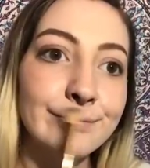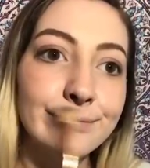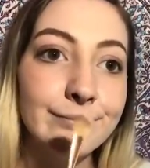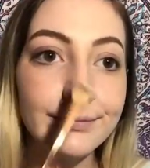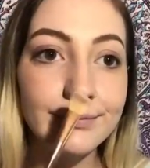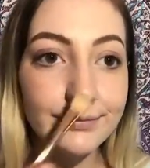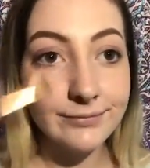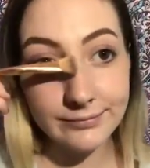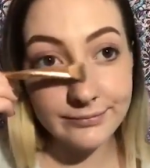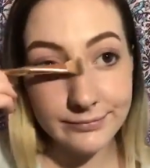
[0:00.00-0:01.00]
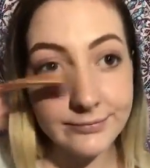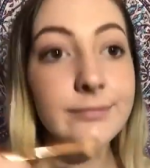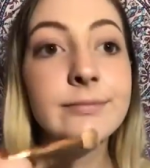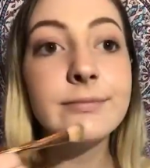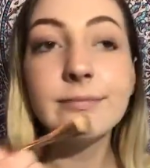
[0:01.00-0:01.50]

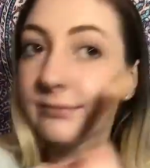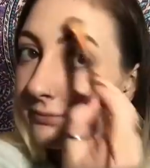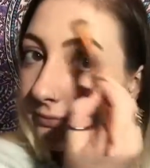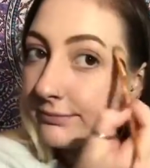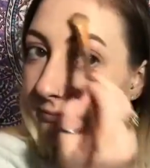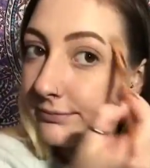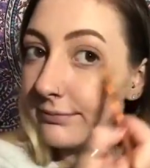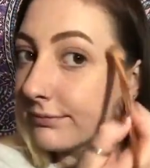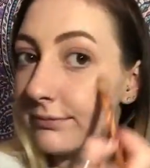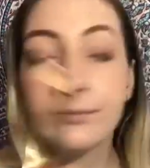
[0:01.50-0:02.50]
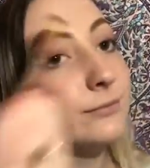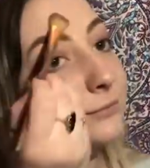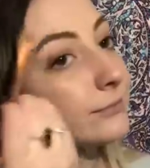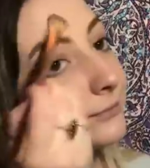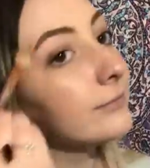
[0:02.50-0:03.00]
Nobody speaks.